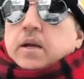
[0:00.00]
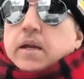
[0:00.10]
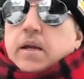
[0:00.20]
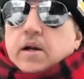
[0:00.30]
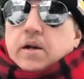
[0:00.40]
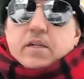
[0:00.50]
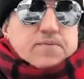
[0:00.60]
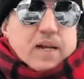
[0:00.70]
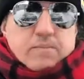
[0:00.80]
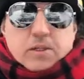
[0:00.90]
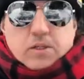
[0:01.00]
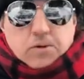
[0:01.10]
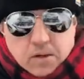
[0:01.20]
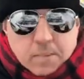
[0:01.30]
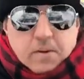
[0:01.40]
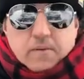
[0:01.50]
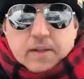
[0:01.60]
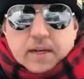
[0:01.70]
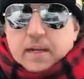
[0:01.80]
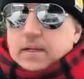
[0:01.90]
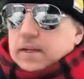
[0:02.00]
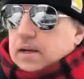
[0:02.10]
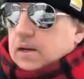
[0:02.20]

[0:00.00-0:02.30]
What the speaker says: you know, this family's tore up over that, you